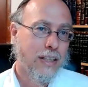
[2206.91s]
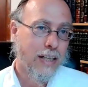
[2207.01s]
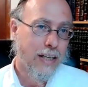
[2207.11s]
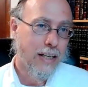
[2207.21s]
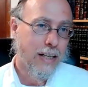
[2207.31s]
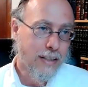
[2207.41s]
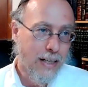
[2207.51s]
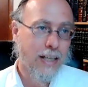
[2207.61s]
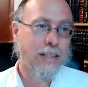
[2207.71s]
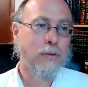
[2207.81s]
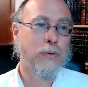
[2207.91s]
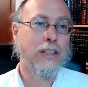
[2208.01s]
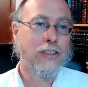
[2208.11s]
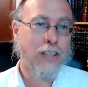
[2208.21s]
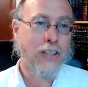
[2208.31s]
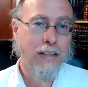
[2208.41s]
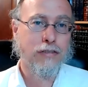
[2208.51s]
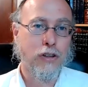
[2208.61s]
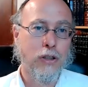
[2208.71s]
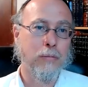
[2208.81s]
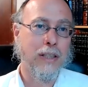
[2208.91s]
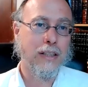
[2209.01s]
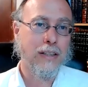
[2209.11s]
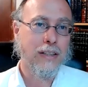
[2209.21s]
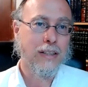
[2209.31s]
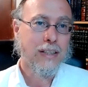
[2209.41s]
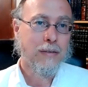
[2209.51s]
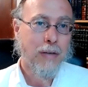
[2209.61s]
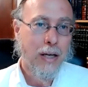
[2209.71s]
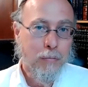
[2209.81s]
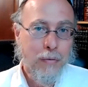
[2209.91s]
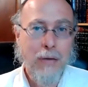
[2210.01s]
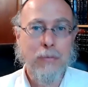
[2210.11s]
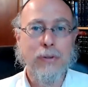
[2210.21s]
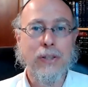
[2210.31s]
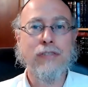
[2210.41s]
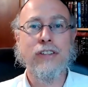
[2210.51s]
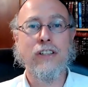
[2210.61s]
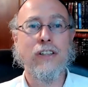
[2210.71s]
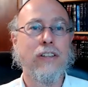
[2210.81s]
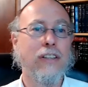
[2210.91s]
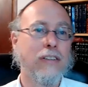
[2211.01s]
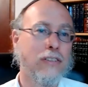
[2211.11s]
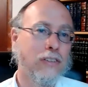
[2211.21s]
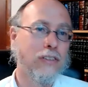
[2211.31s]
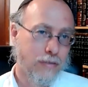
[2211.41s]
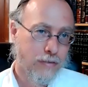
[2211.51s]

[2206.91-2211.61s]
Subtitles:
And God, retain for me my memory for the good things.